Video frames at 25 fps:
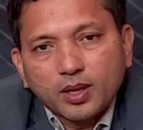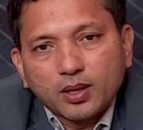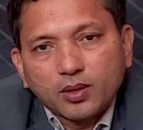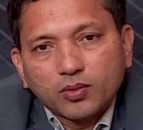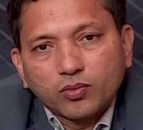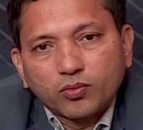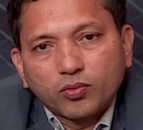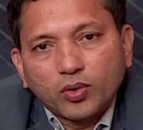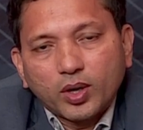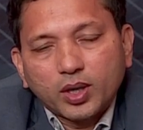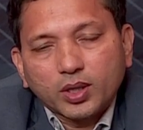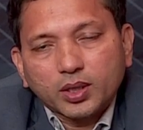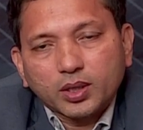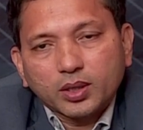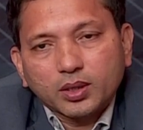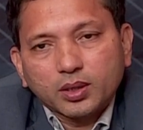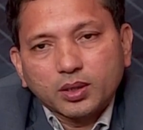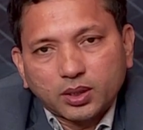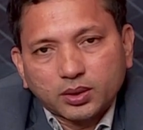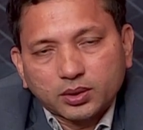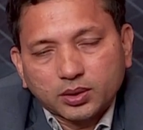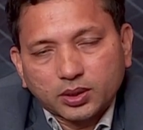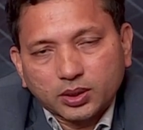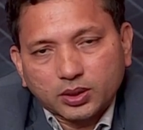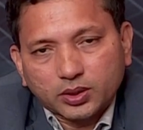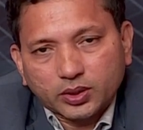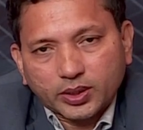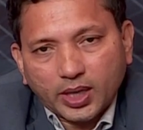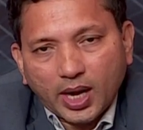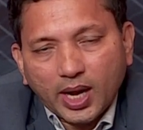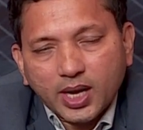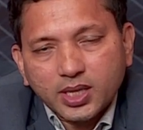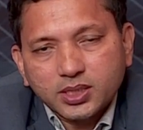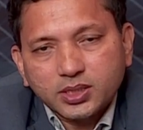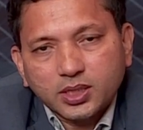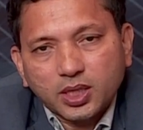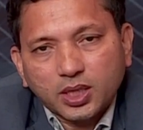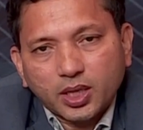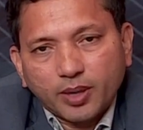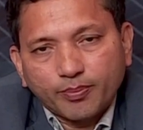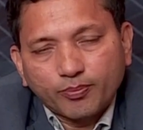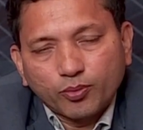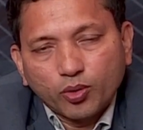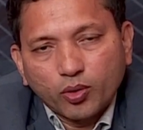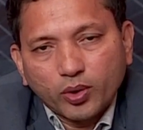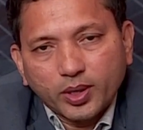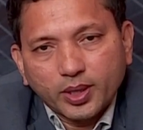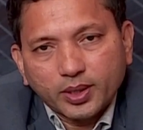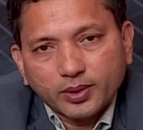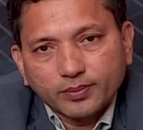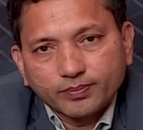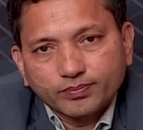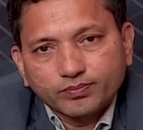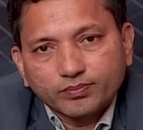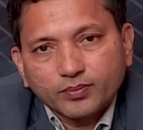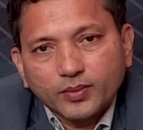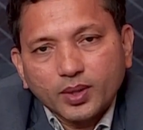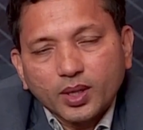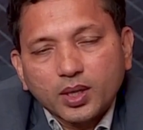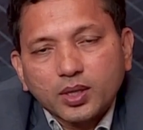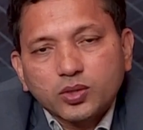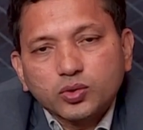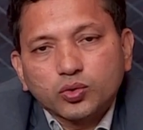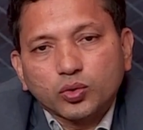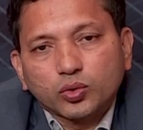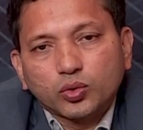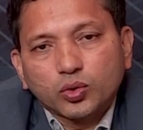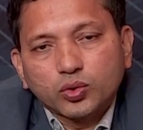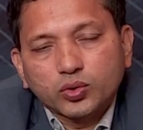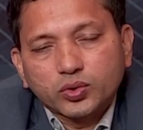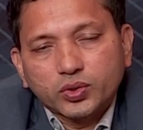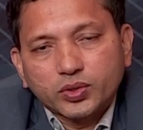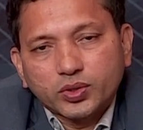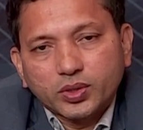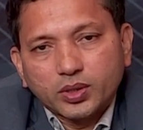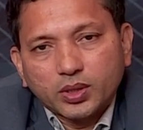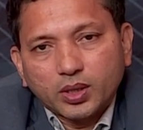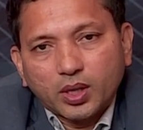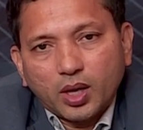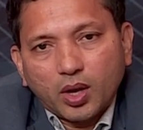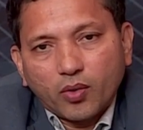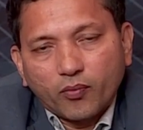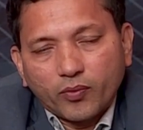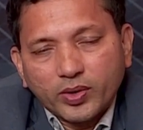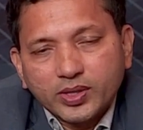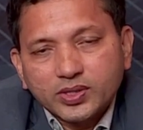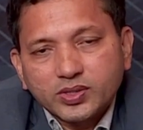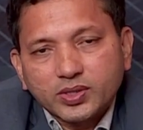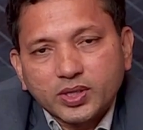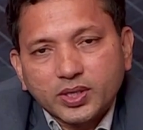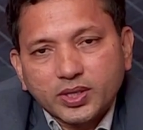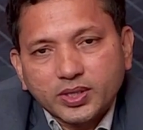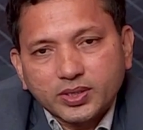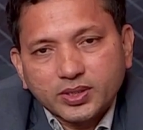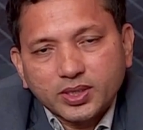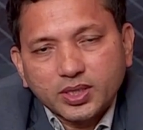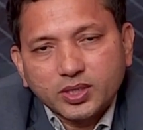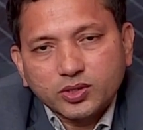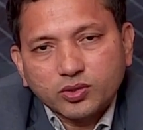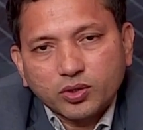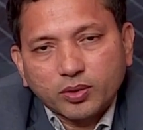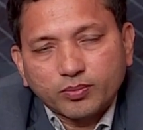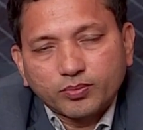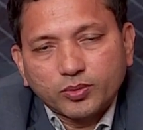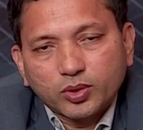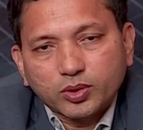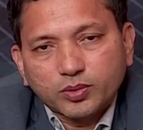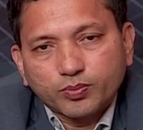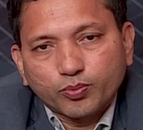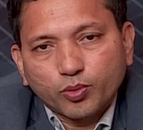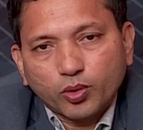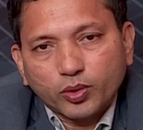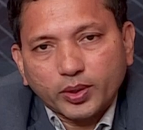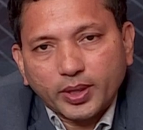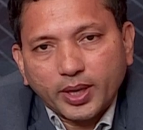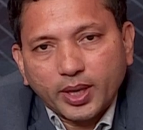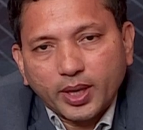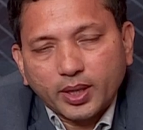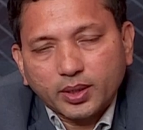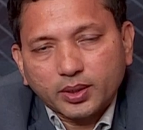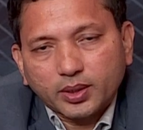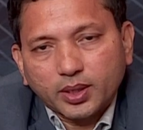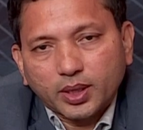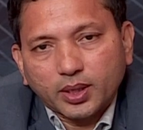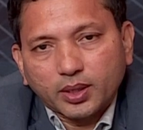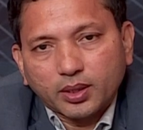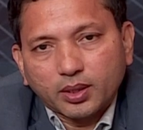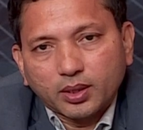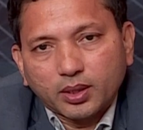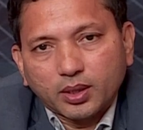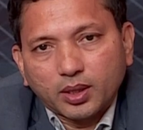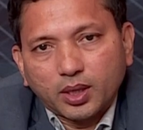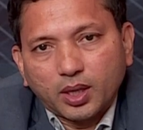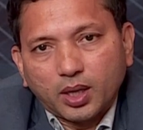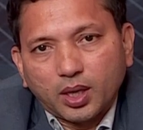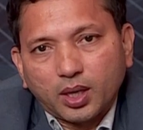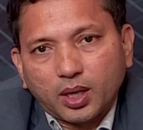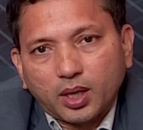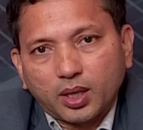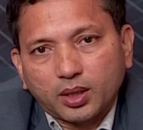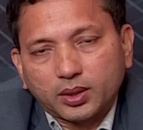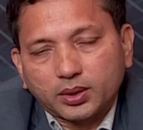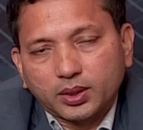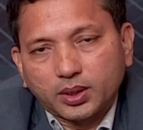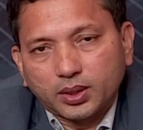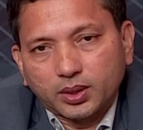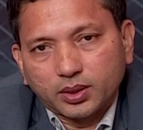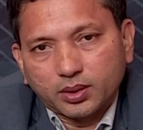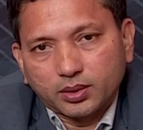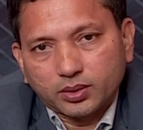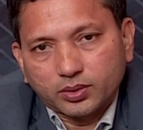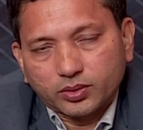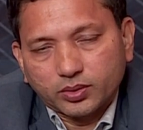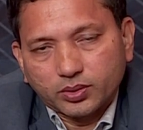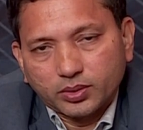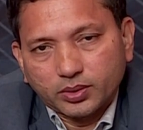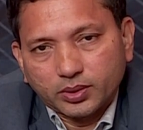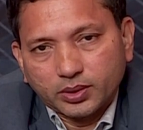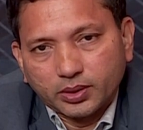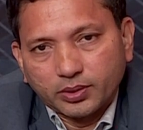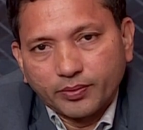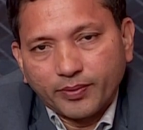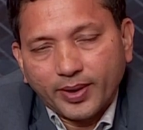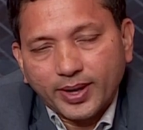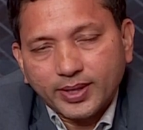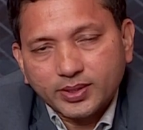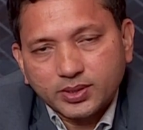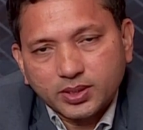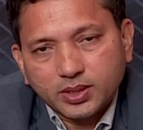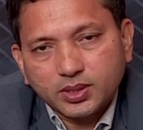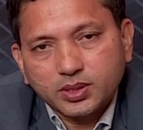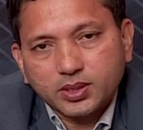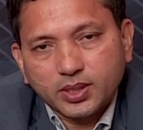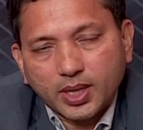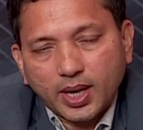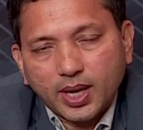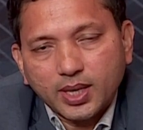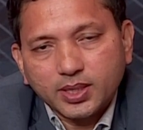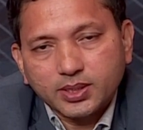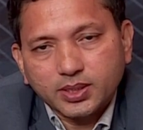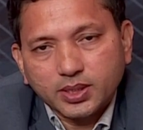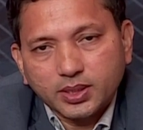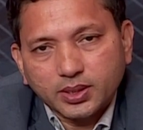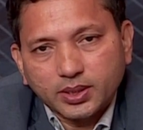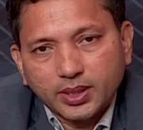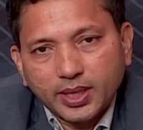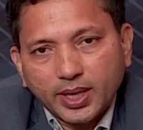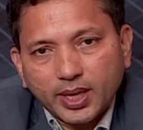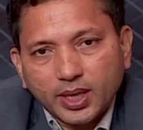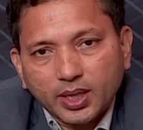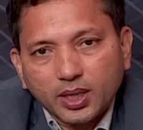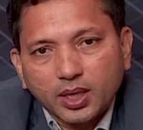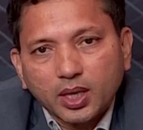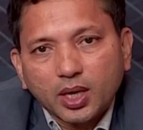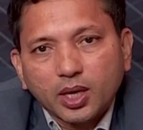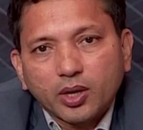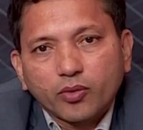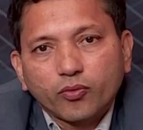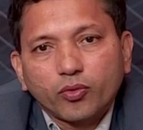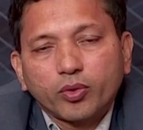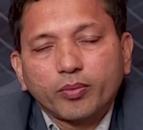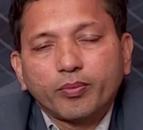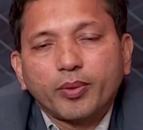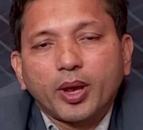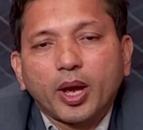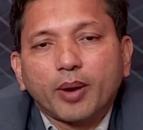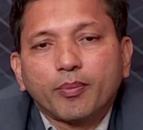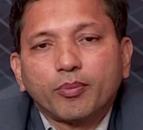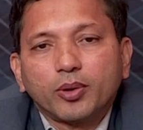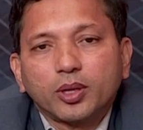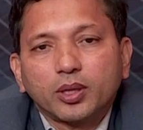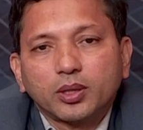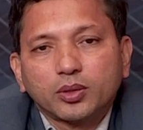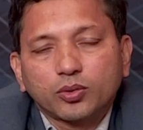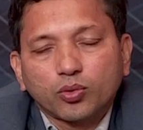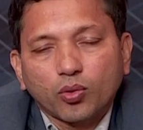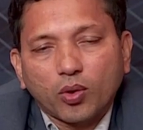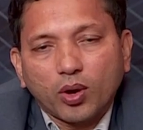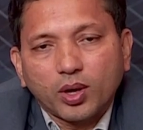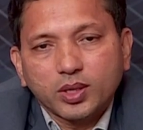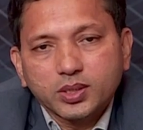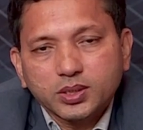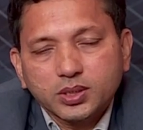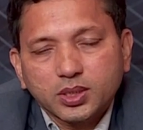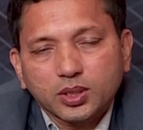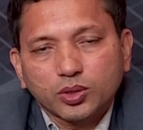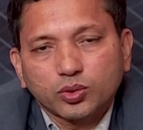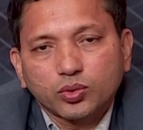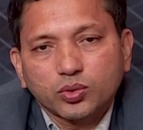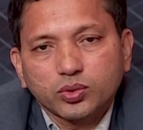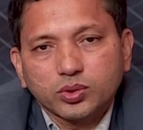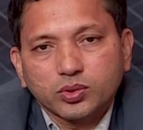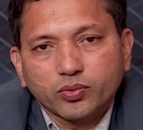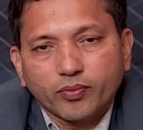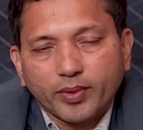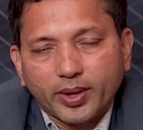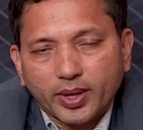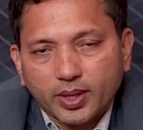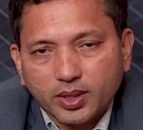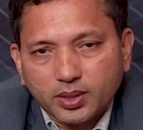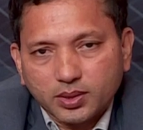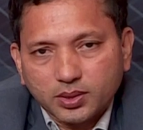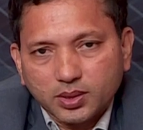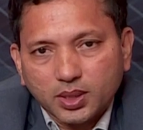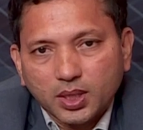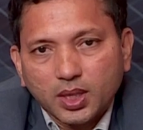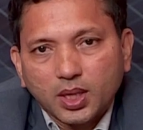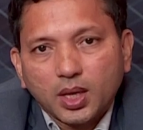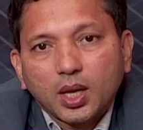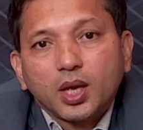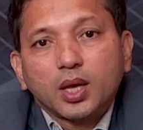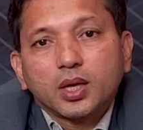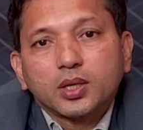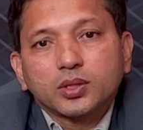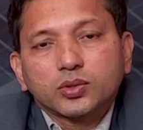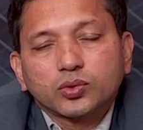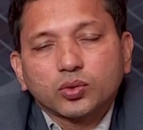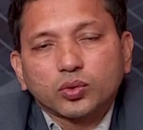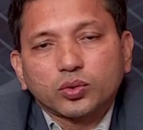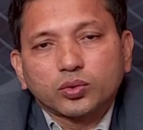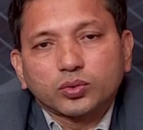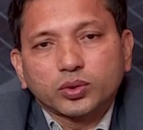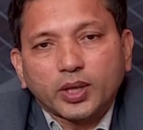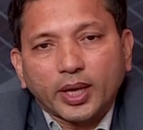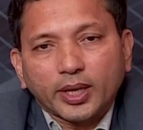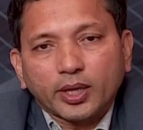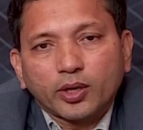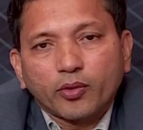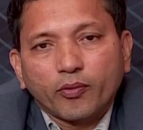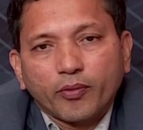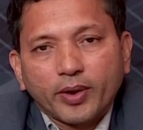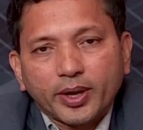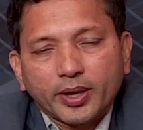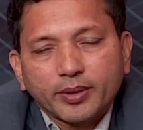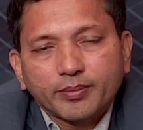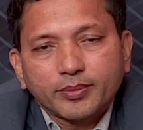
where the trials are upgoing, so those once the results of those PROTECT and the devices trials is there, we will be able to answer those queries. So, thank you very